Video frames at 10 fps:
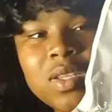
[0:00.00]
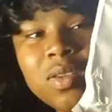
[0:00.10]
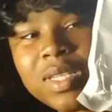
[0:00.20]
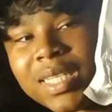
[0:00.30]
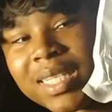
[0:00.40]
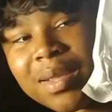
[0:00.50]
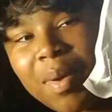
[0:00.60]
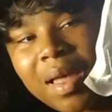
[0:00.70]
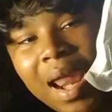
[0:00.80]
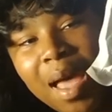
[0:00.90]
This is about
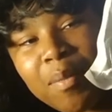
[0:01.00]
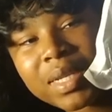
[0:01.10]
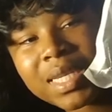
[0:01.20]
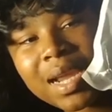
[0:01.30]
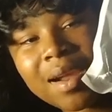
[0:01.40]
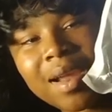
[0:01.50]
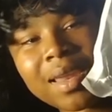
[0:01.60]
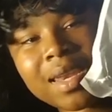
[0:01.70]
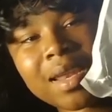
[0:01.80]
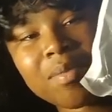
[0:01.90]
how much hair I end
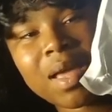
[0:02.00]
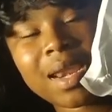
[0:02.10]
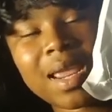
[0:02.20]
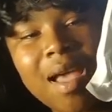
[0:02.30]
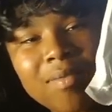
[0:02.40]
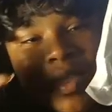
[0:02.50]
up cutting off, so